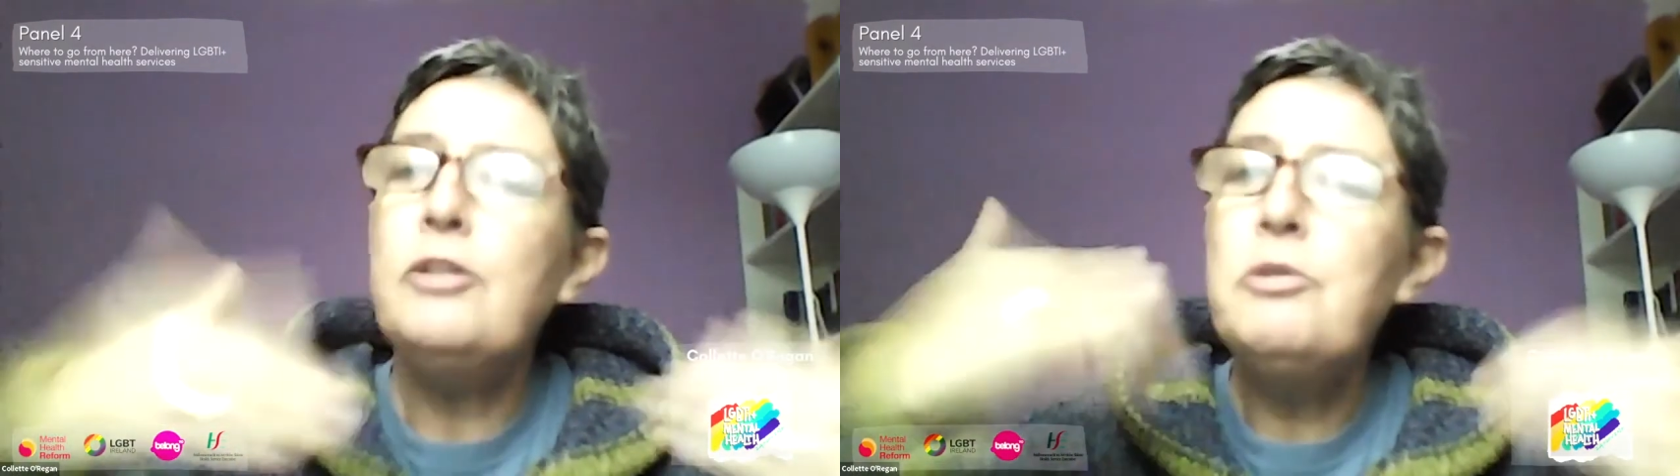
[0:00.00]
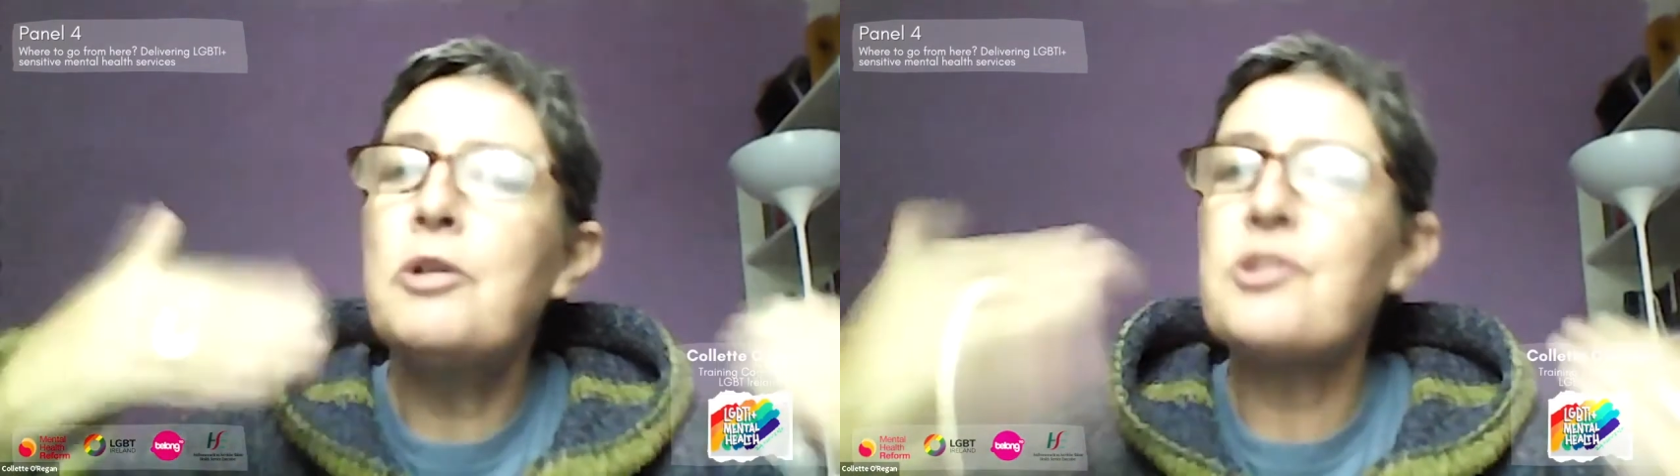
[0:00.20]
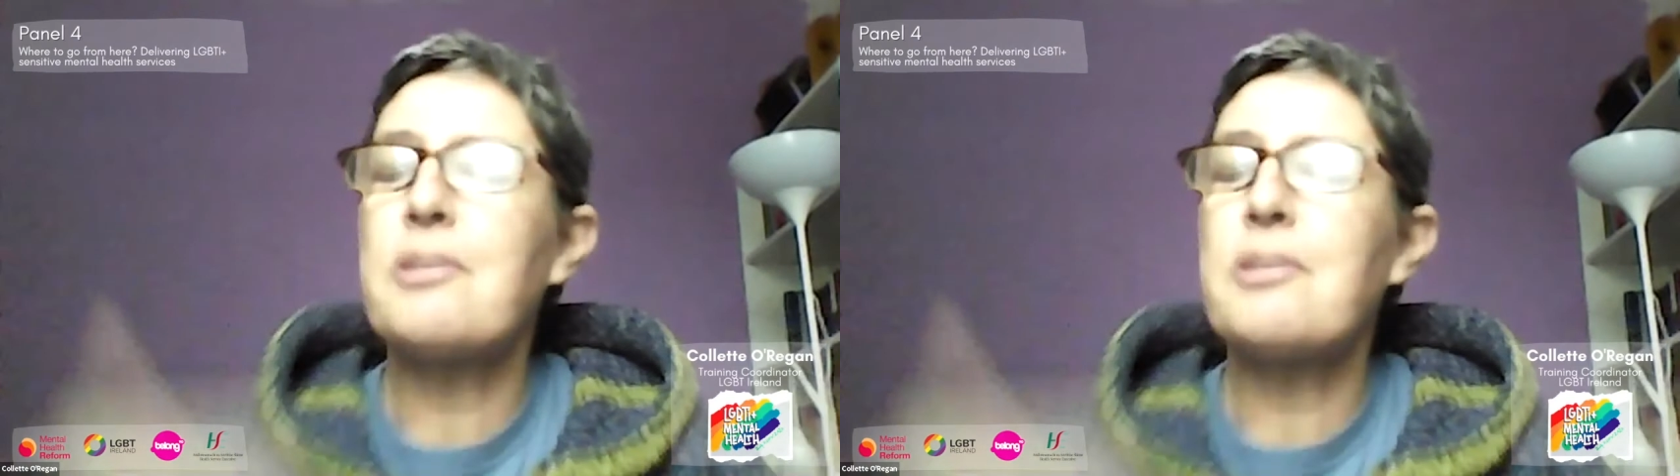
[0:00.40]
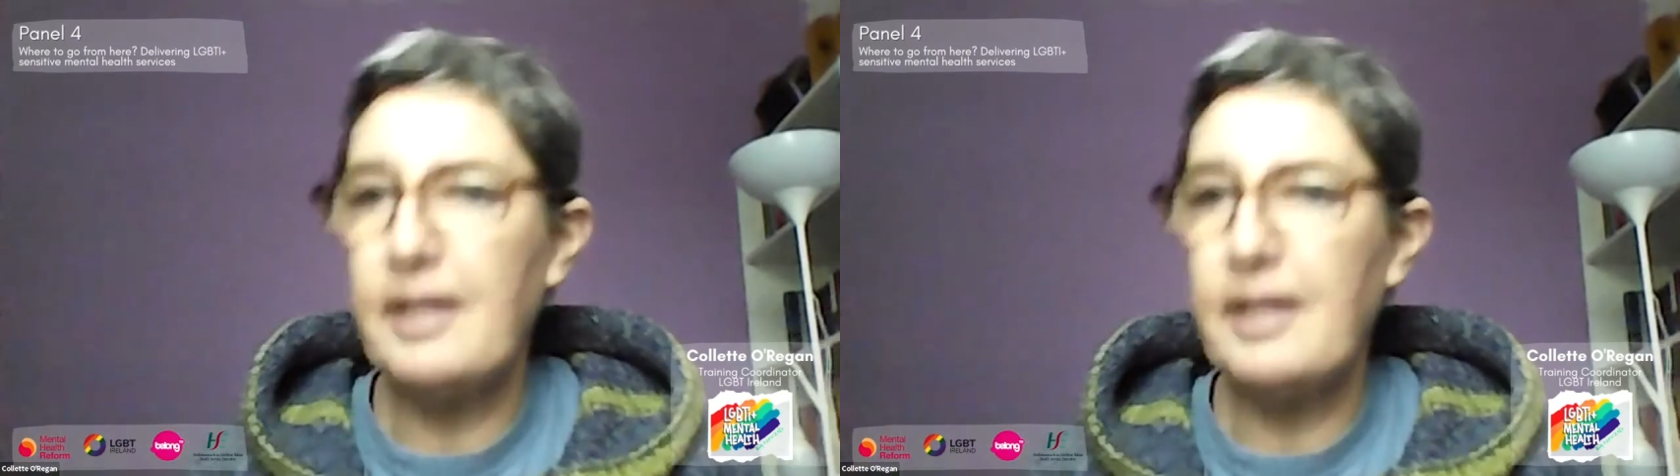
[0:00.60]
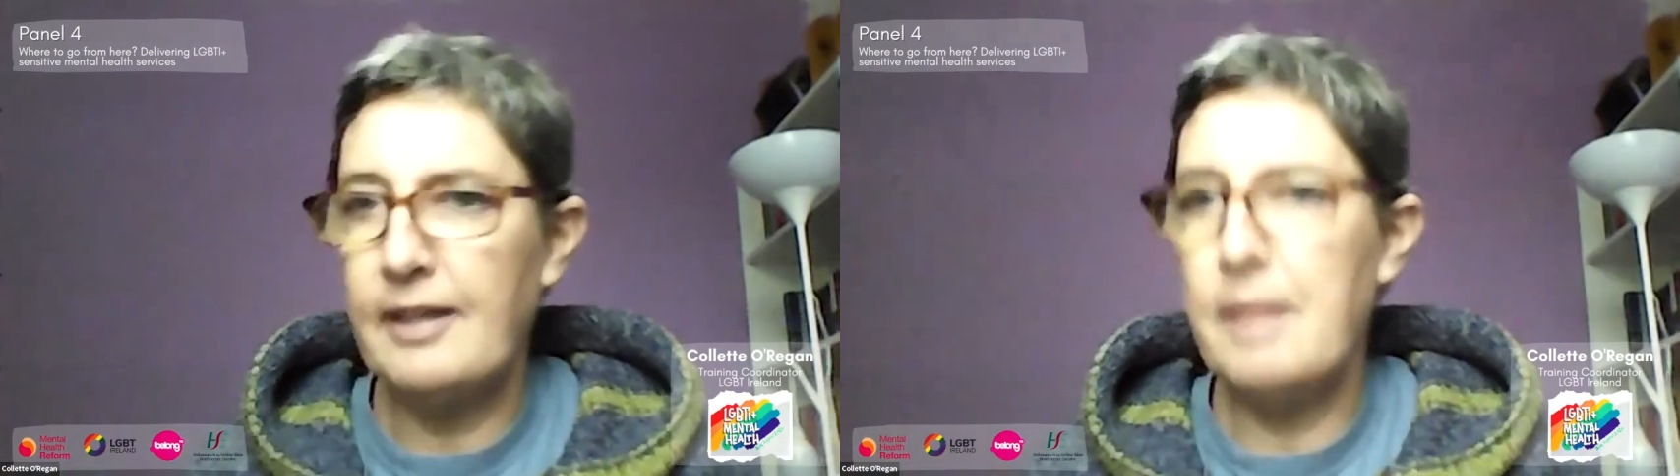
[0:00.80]
know
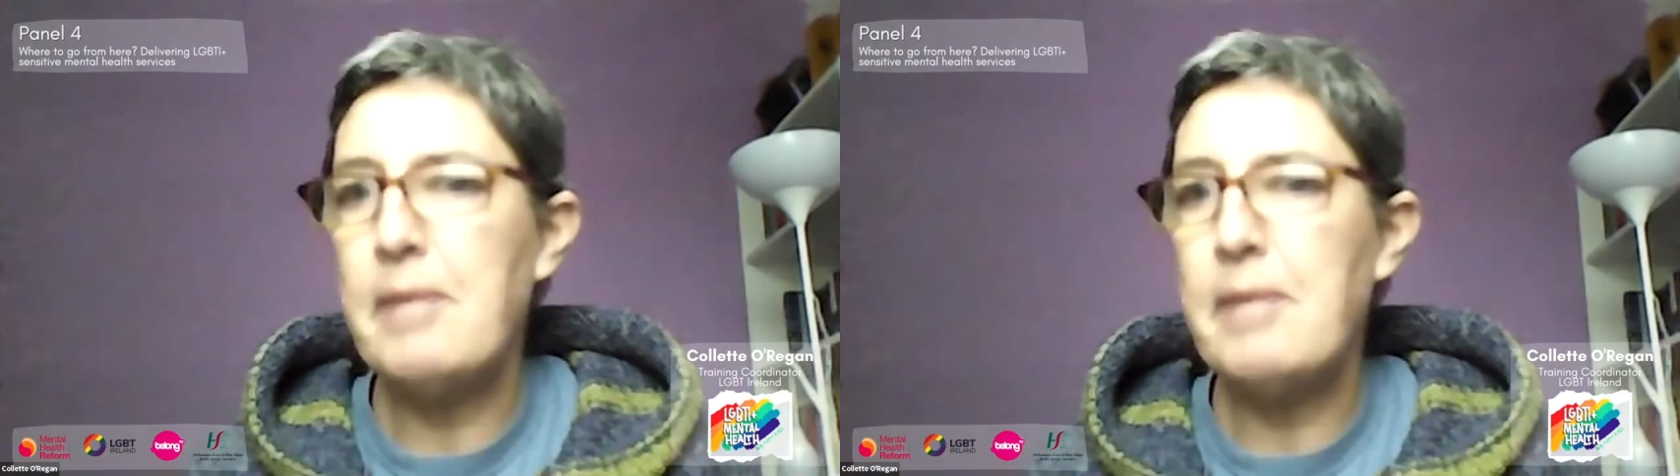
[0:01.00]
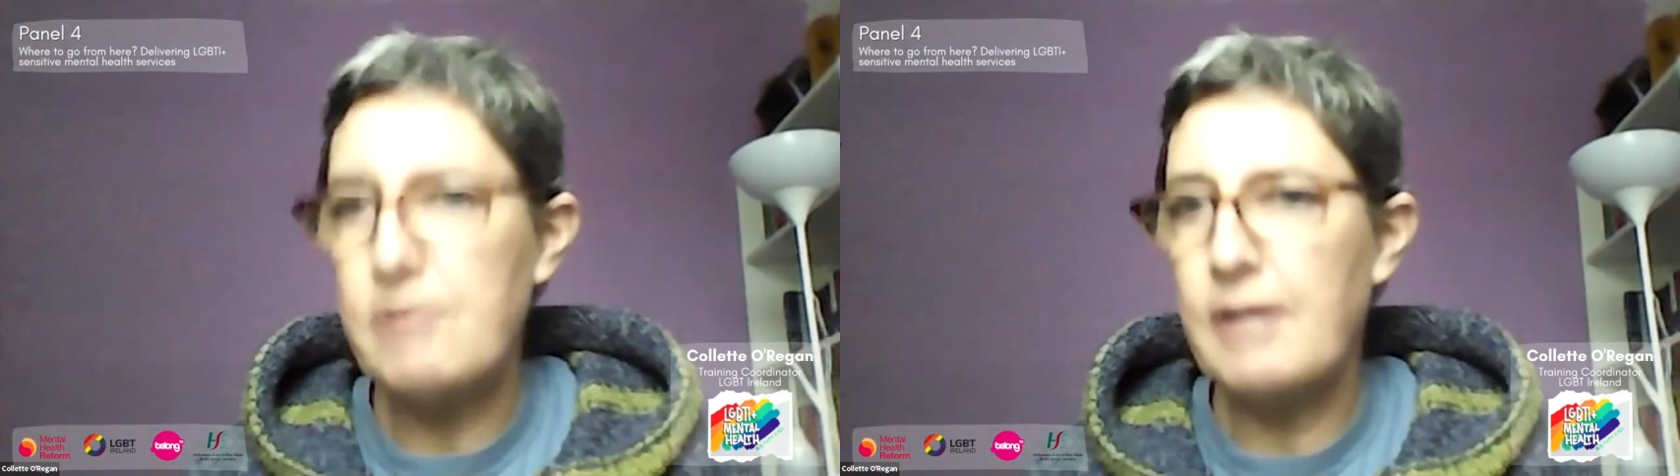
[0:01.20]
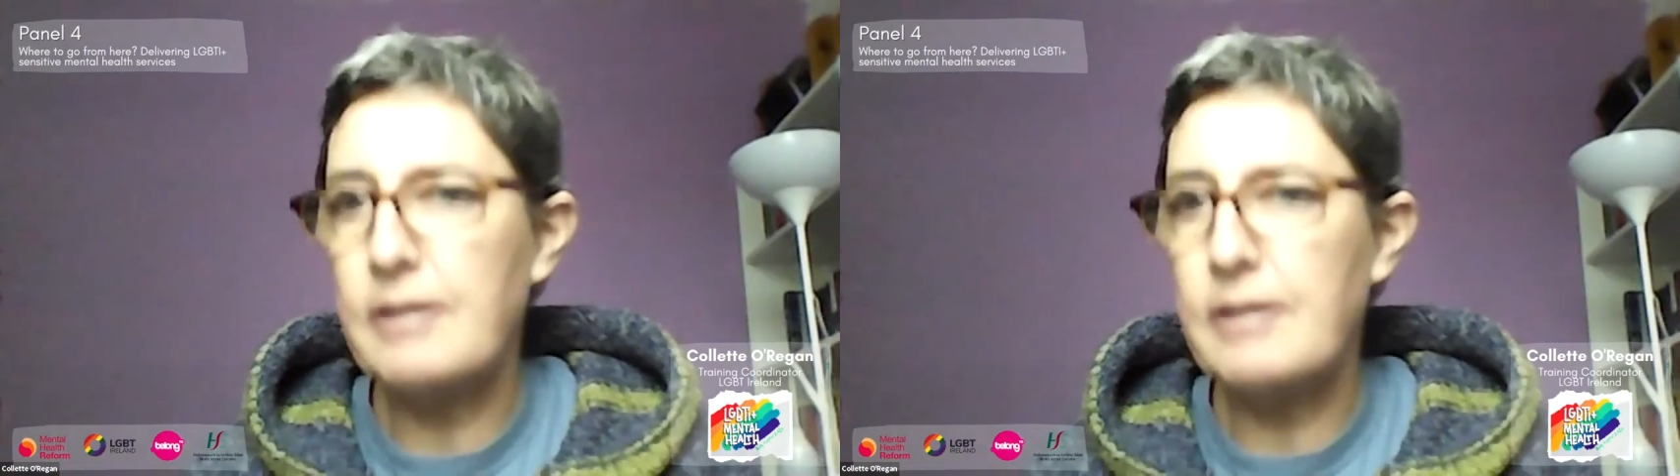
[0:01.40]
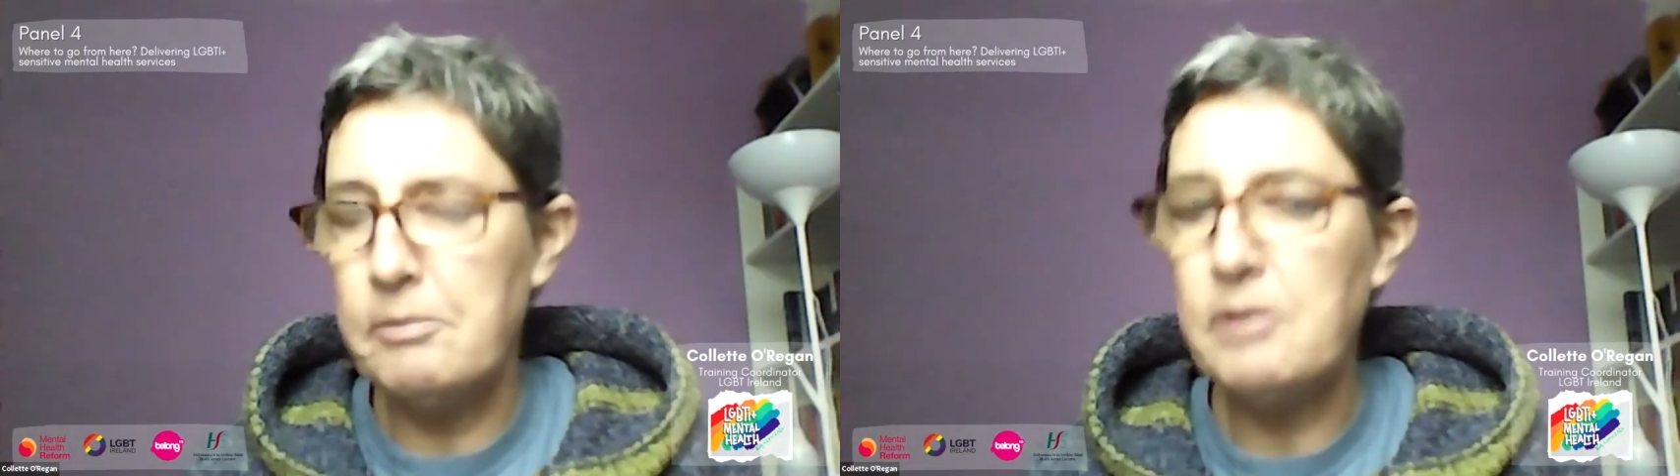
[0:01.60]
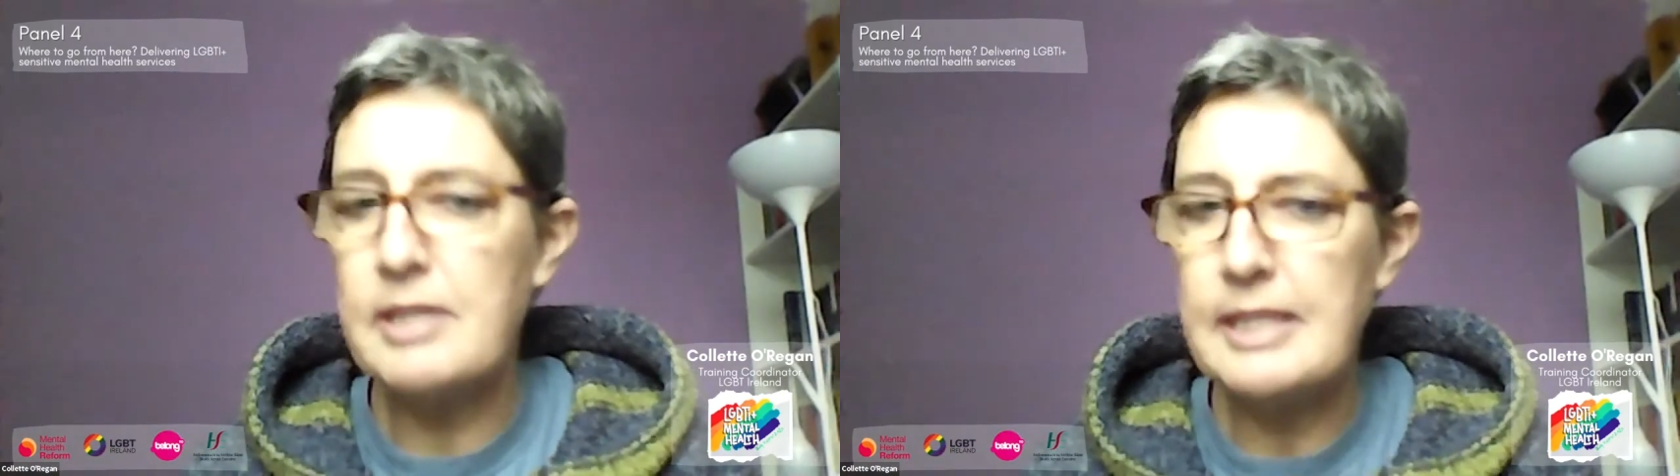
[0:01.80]
something about our
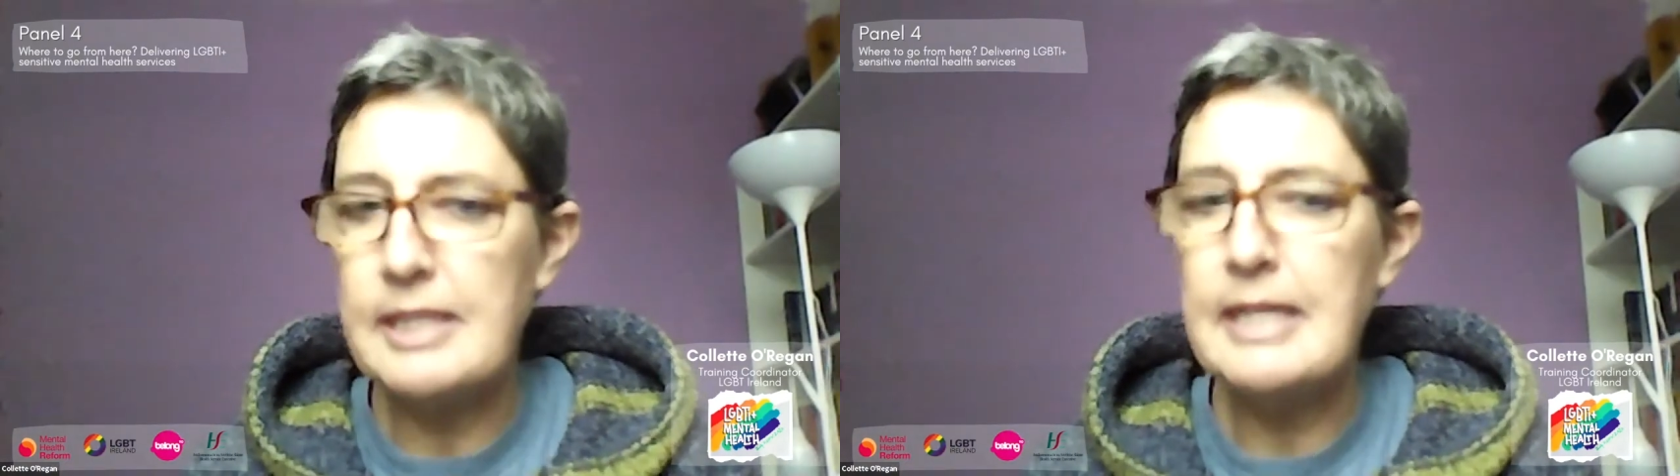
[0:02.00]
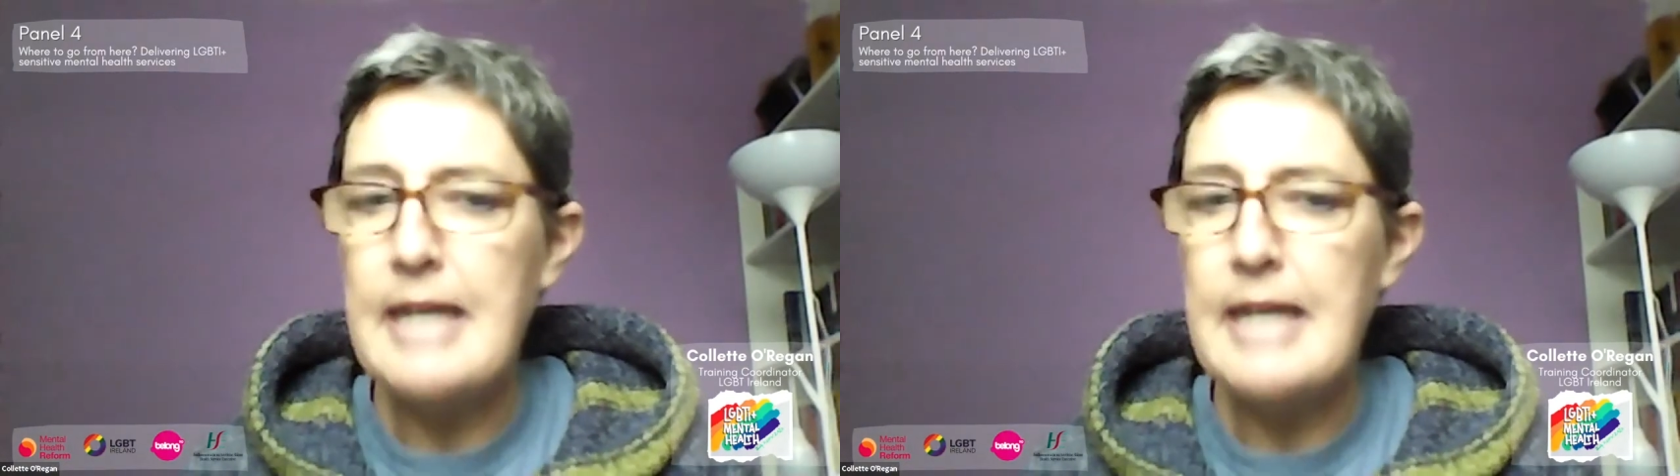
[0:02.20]
community.